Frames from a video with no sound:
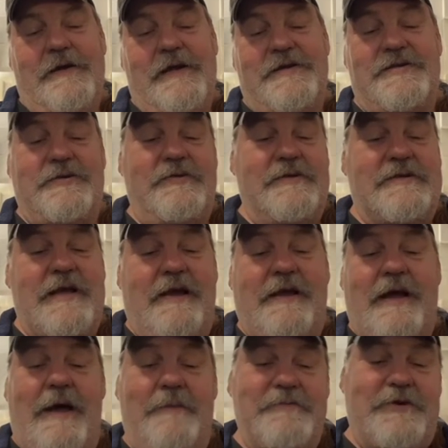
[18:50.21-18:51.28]
as soon as that
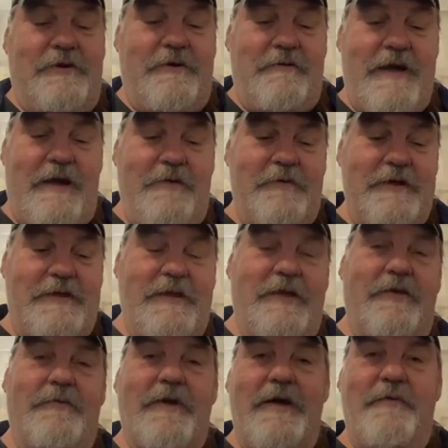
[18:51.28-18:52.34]
cop turned around and went the
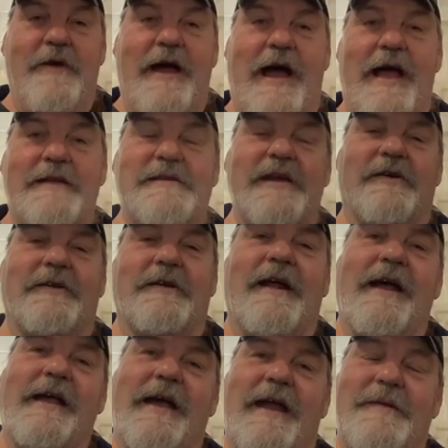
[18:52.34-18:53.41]
other way, we hightailed it.
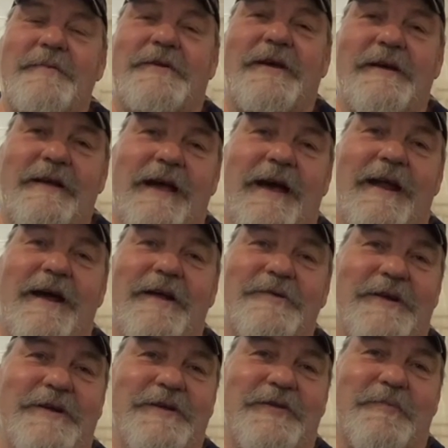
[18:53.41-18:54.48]
I got him, got
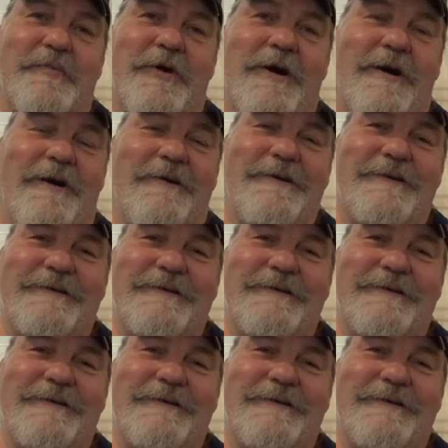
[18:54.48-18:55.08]
Andre to the bar